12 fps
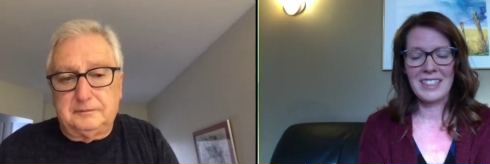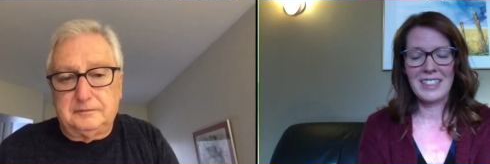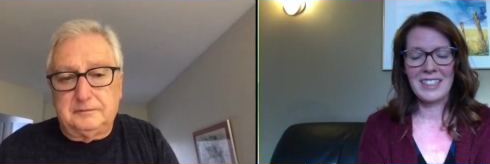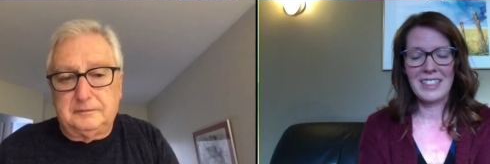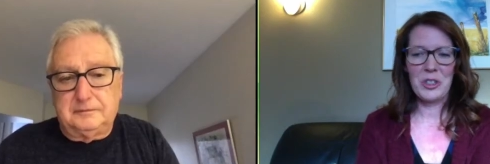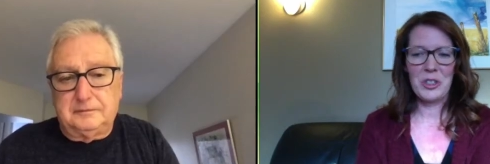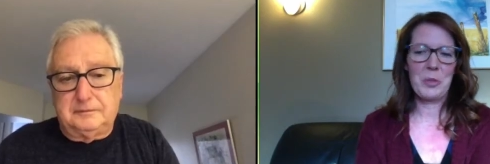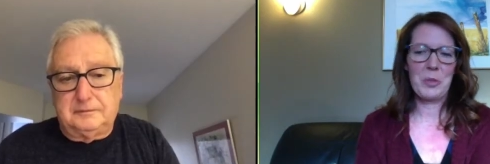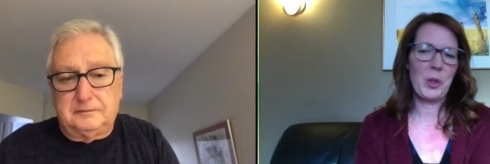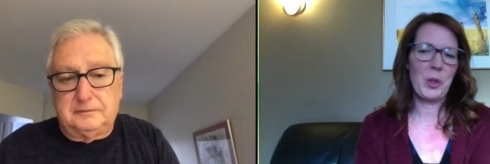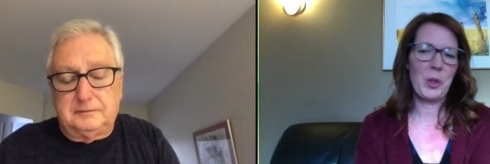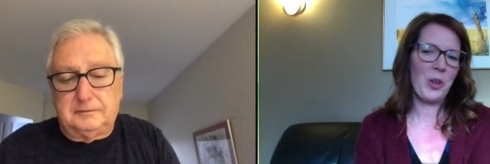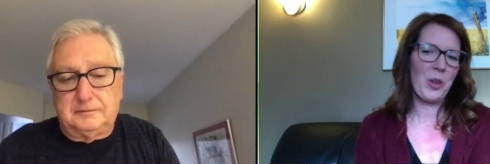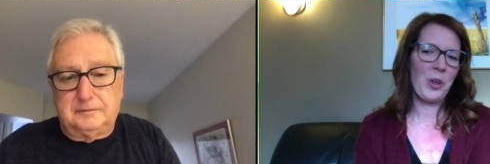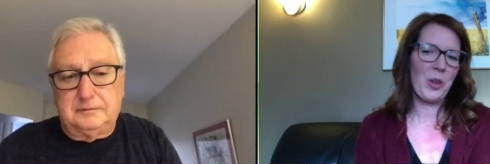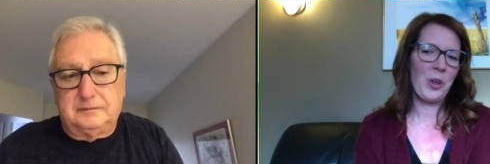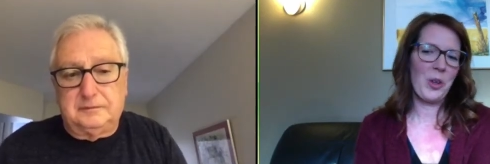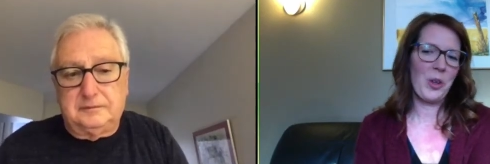Speaker 1: to explore all the
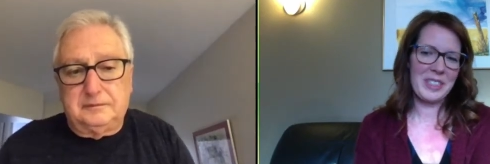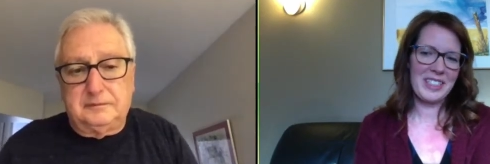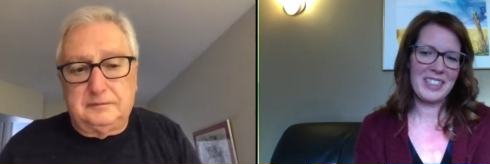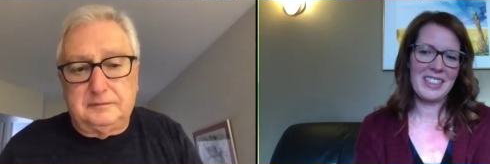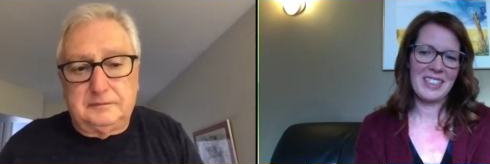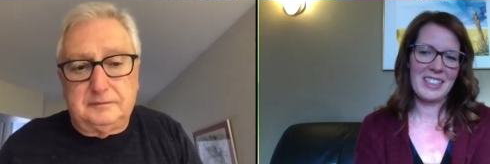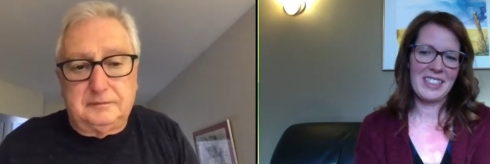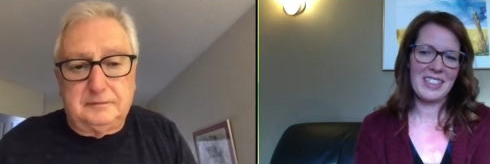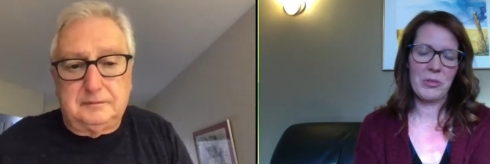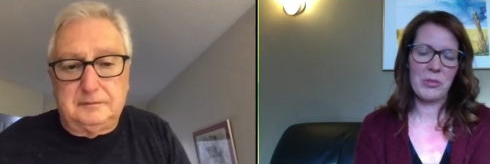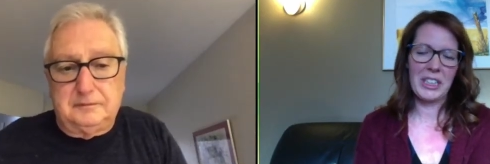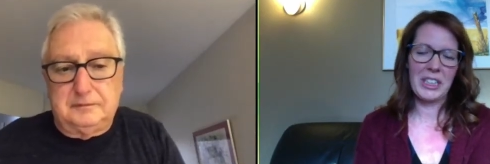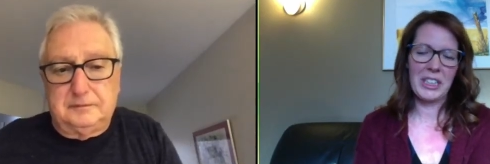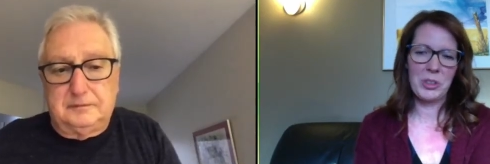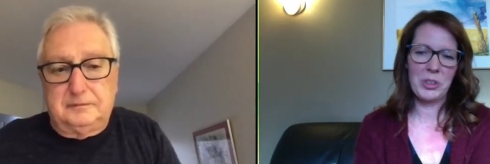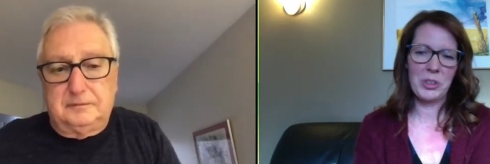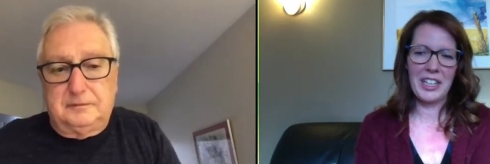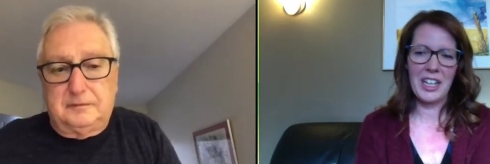types. Uh, we we try
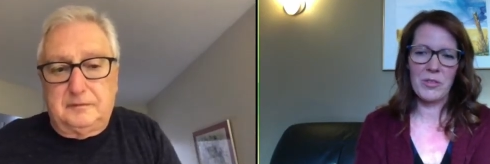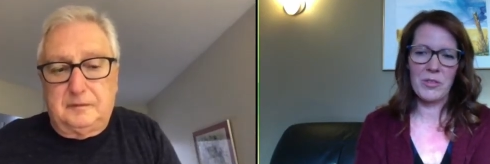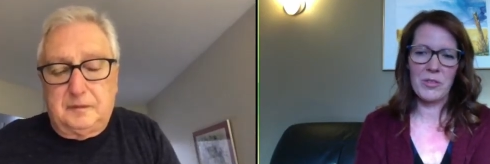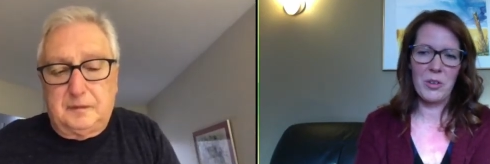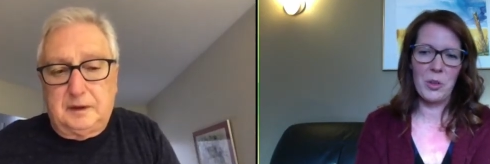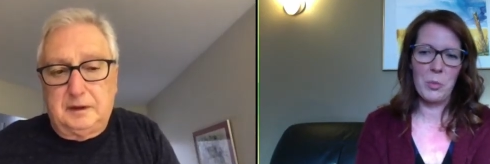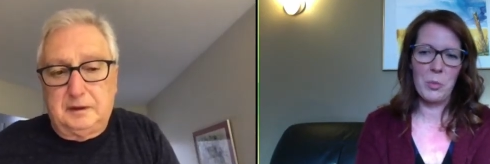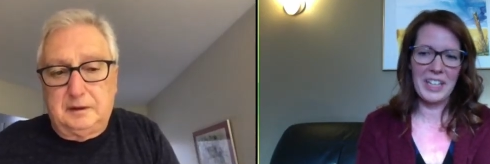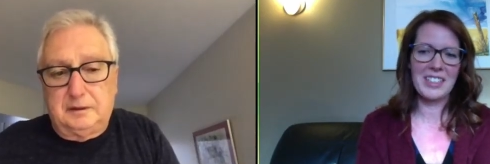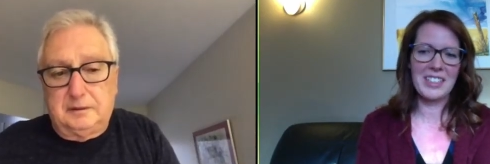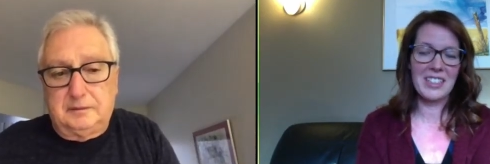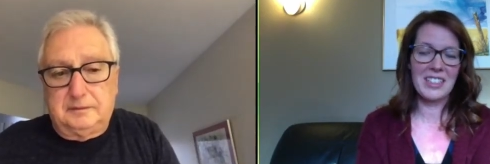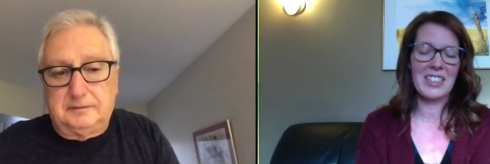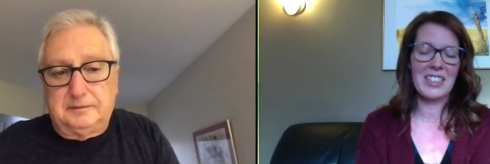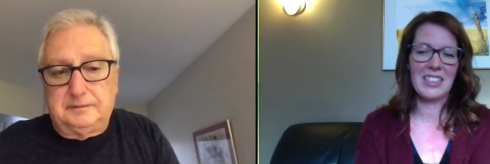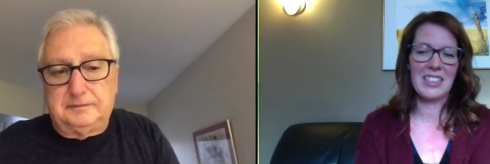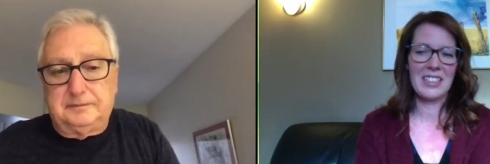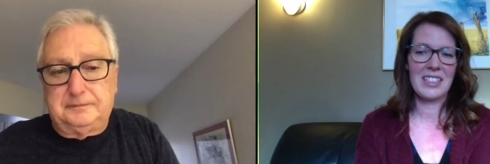to cover all the bases and
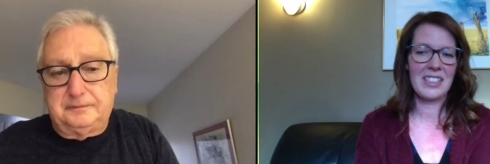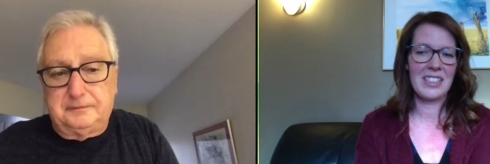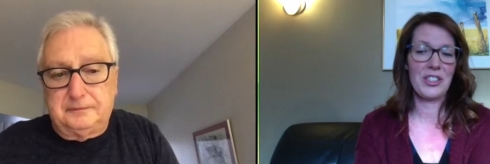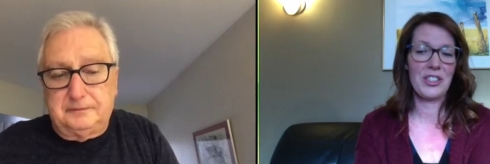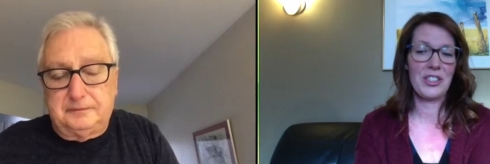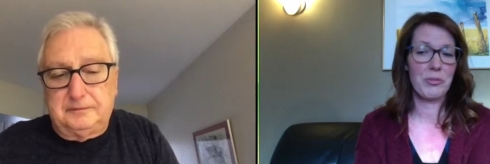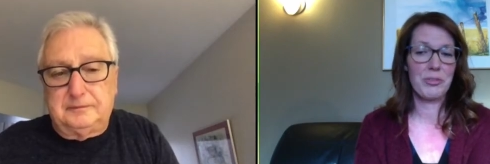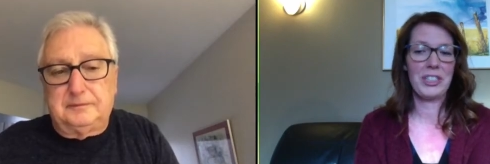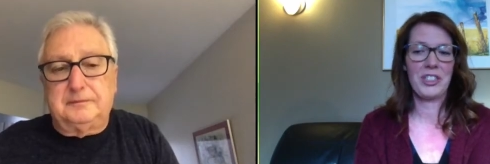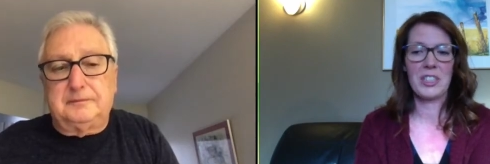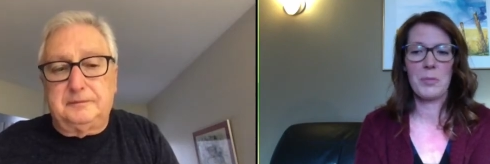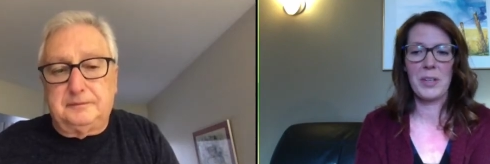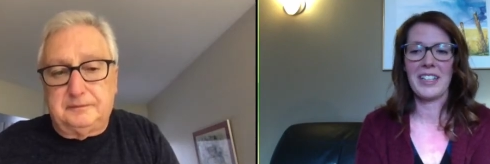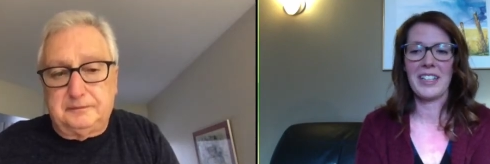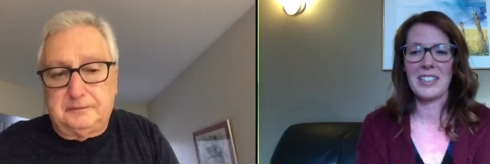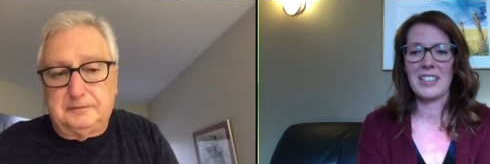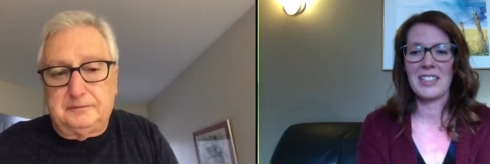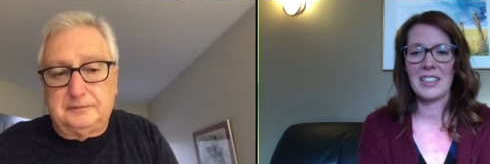it's it's just a rich
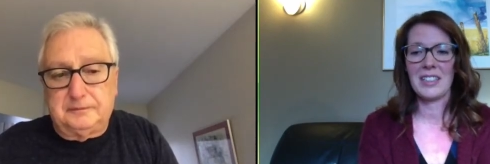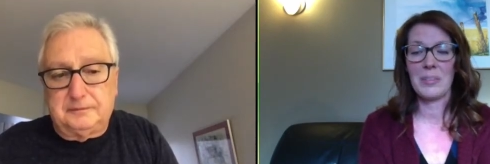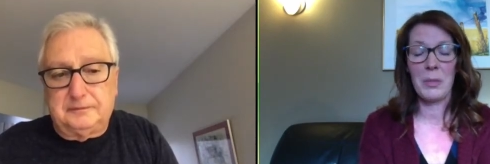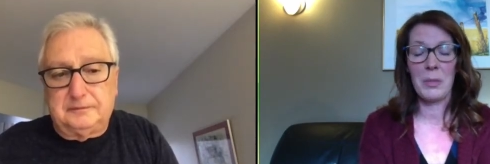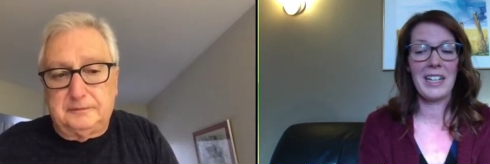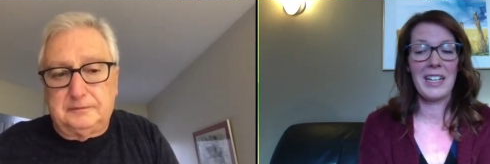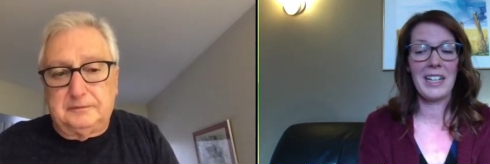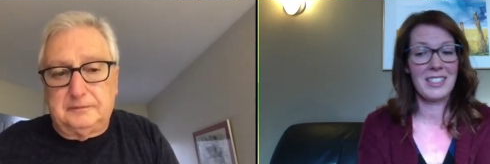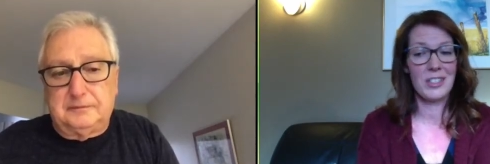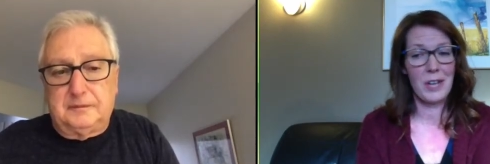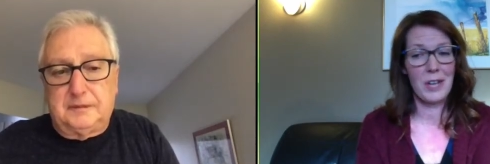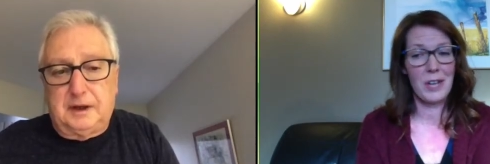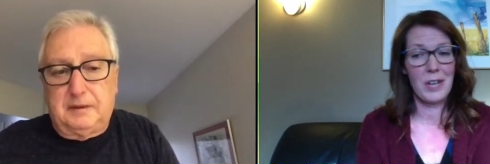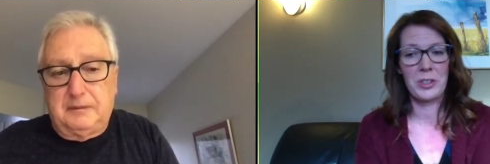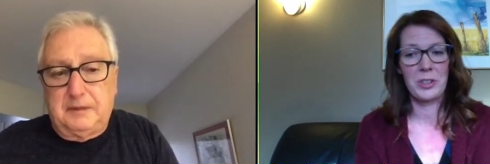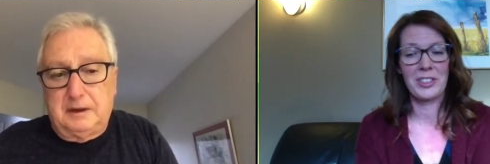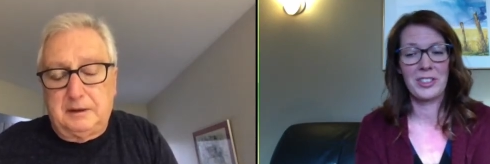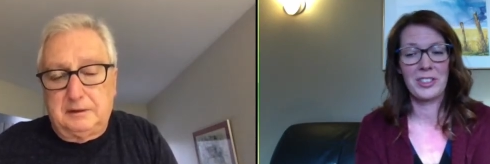experience. But and it's not for
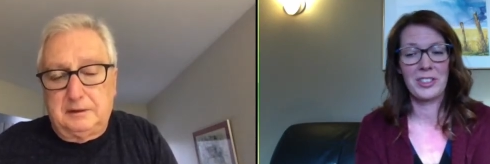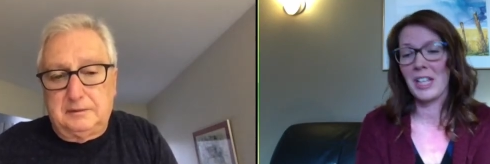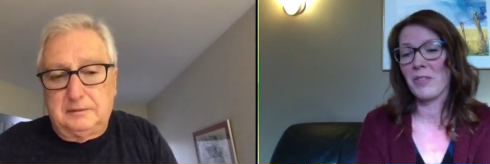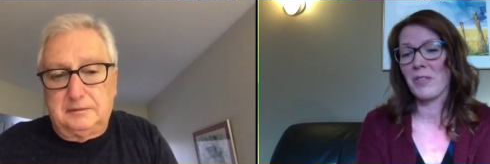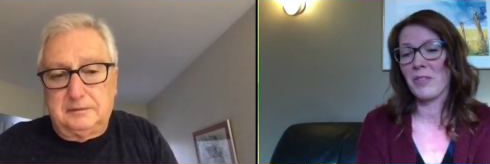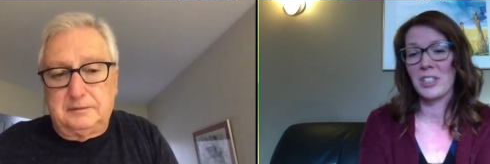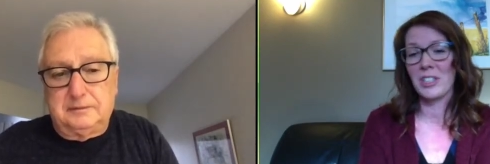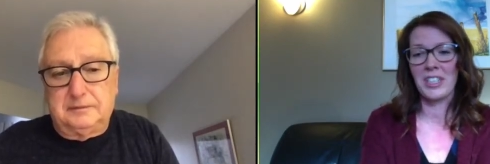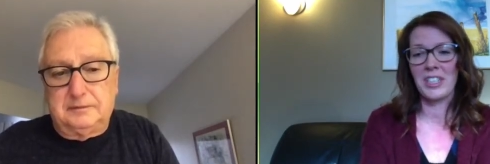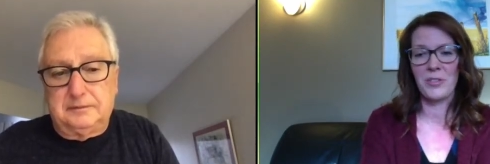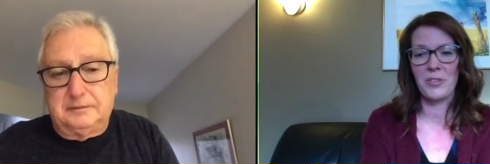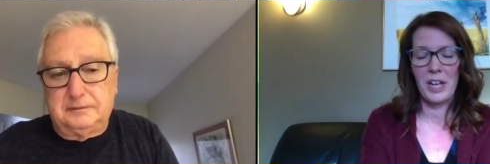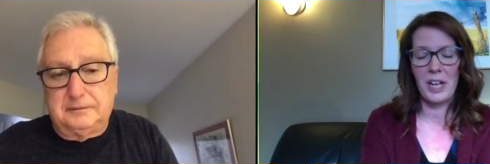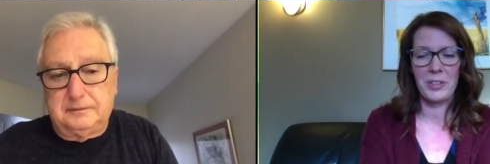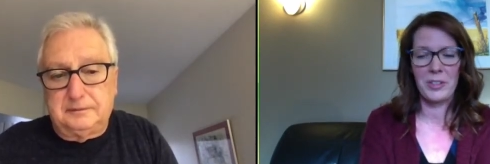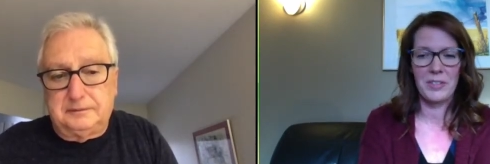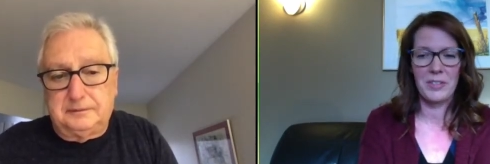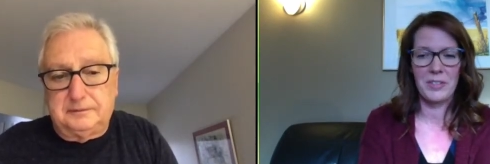certain levels. It's for every
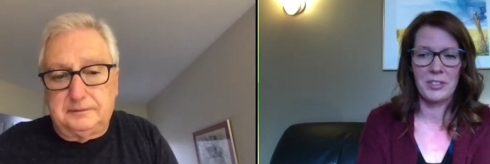level.